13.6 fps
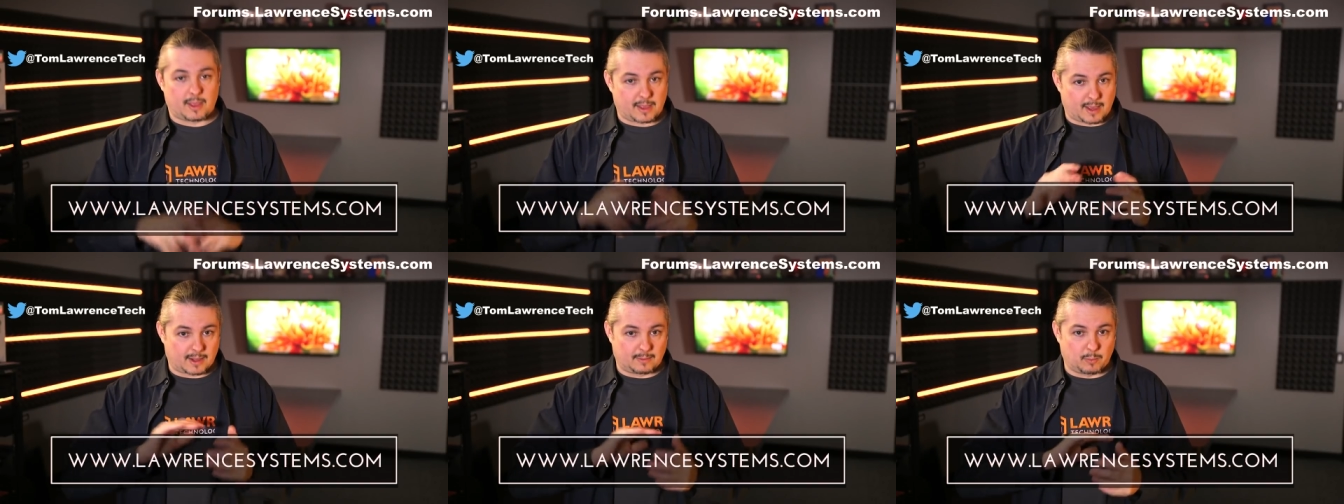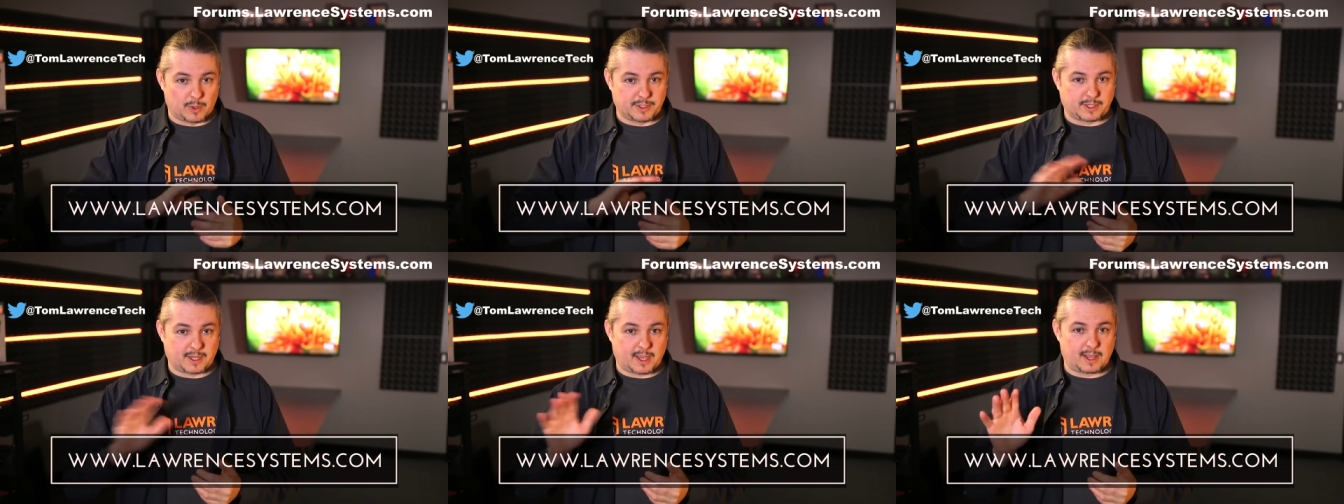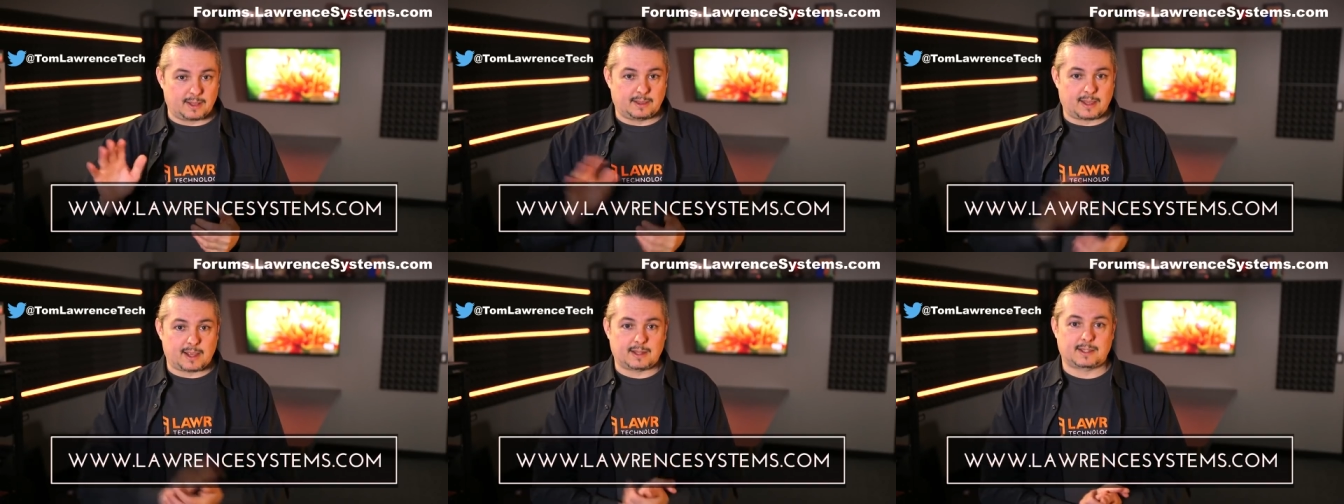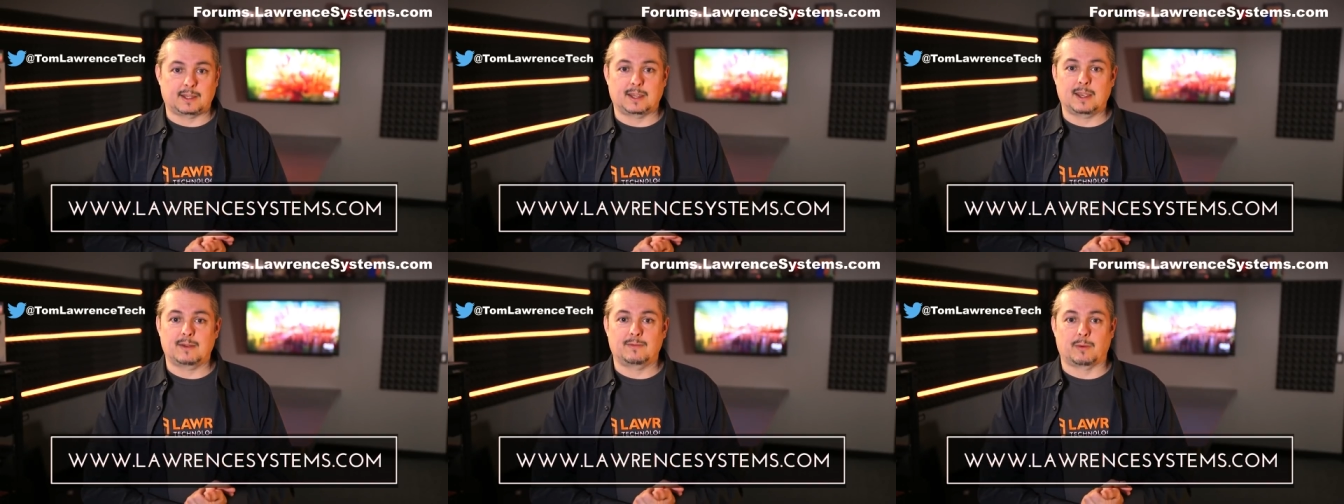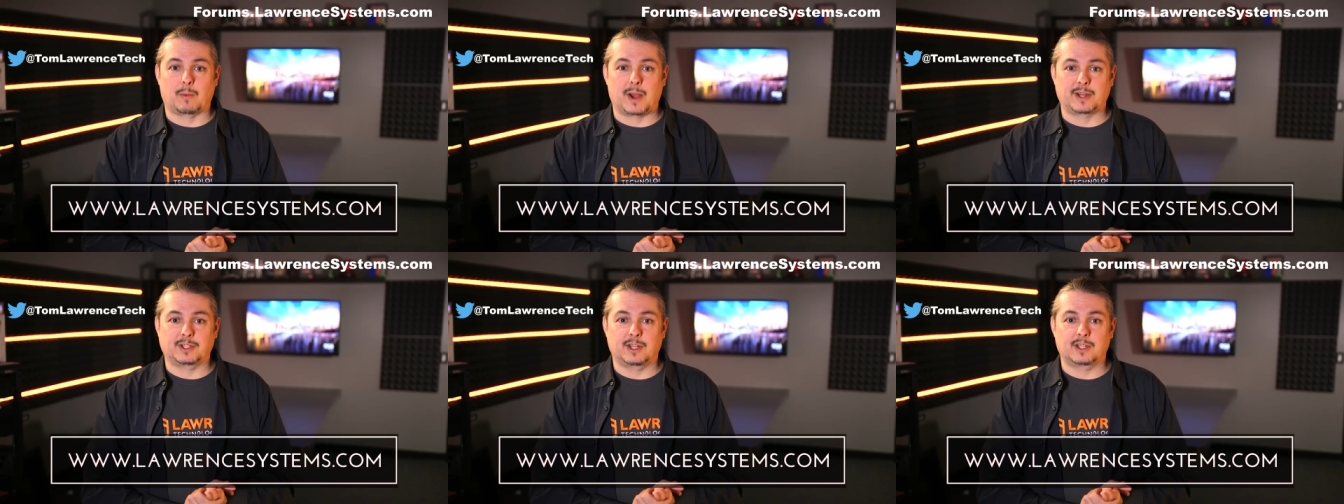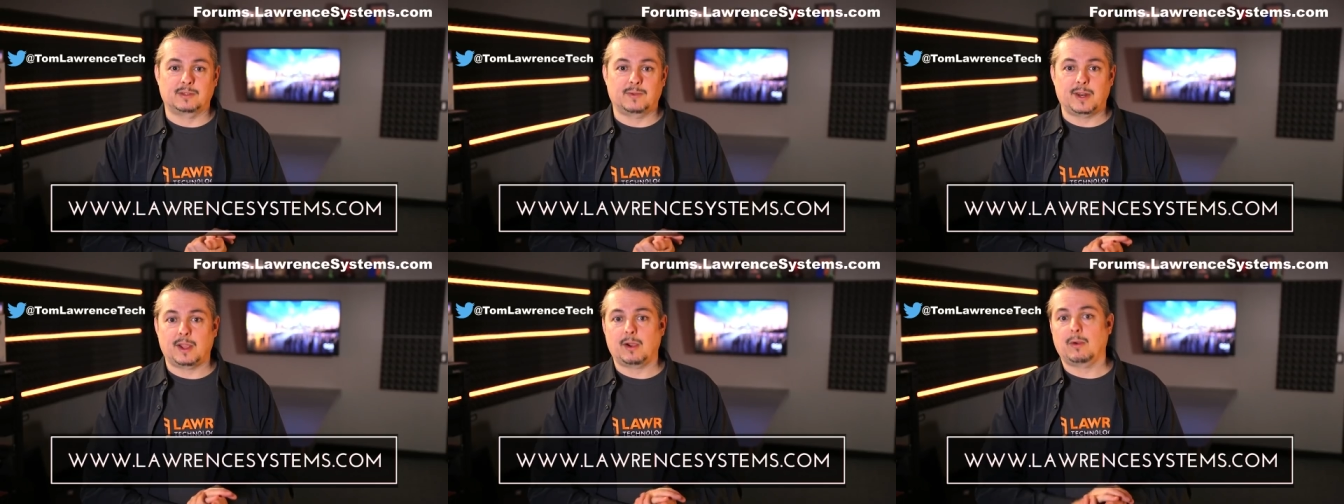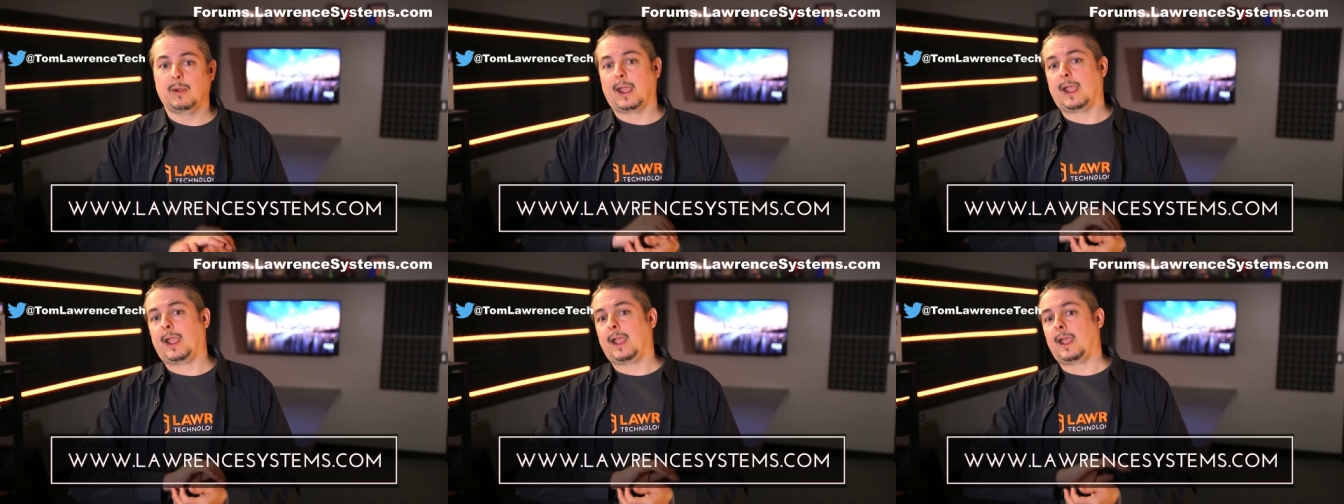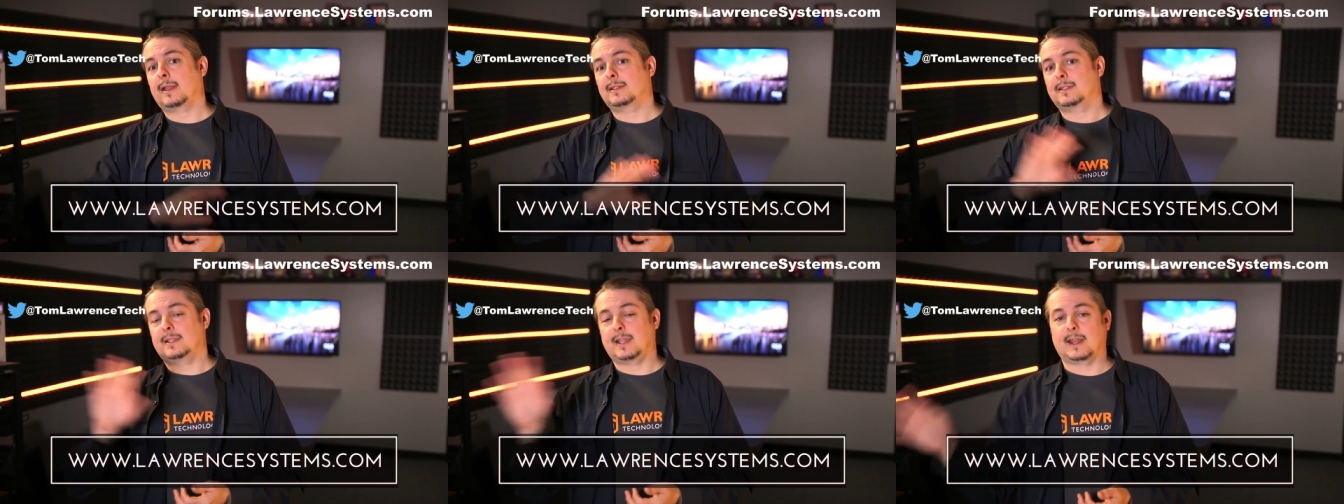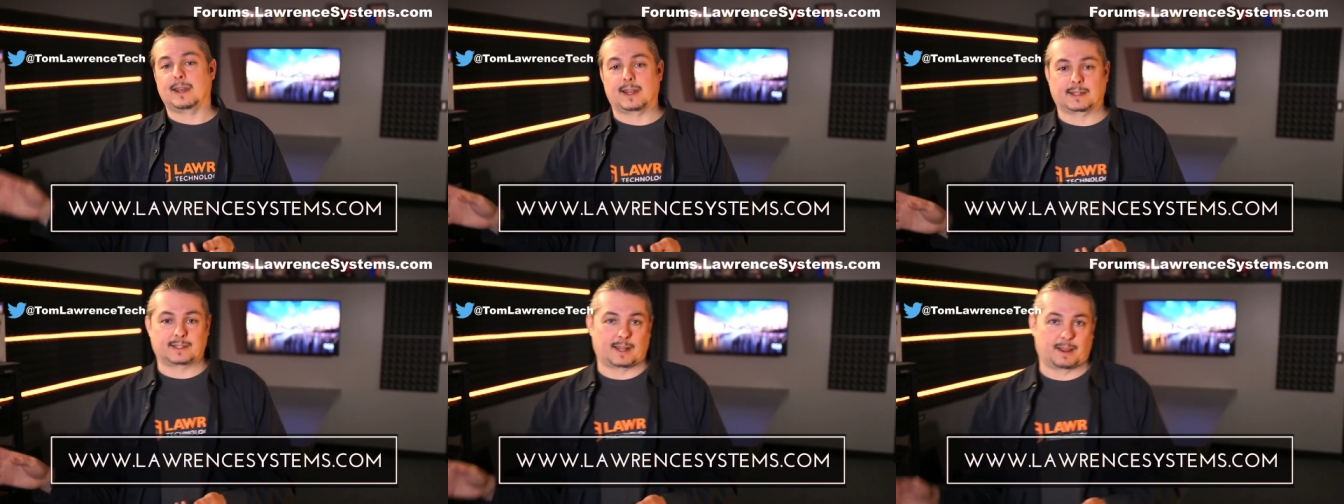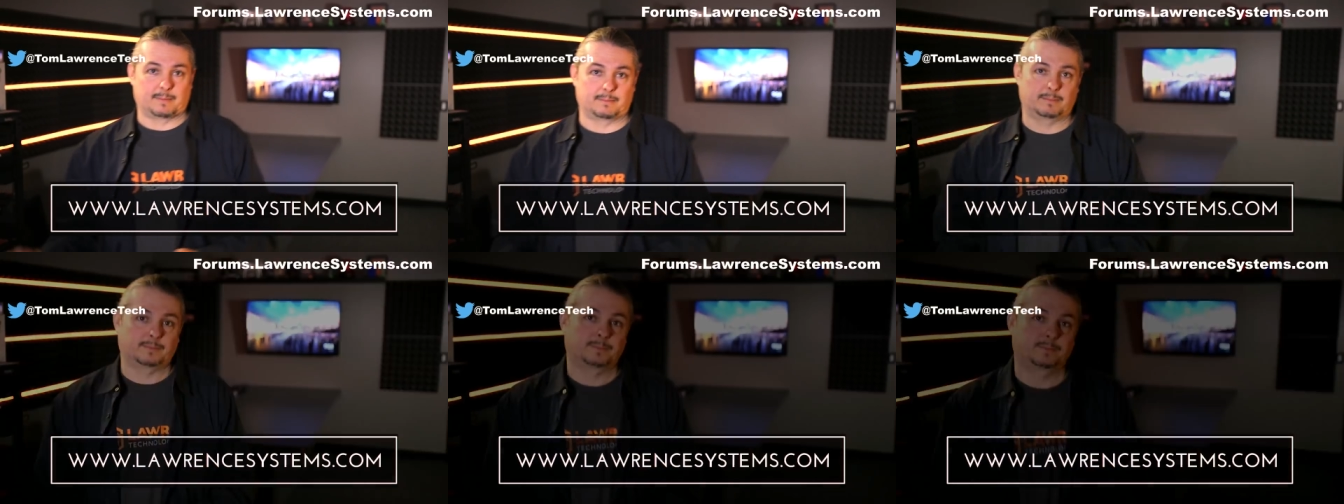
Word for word: And once again, thanks again for watching this video and see you on next time.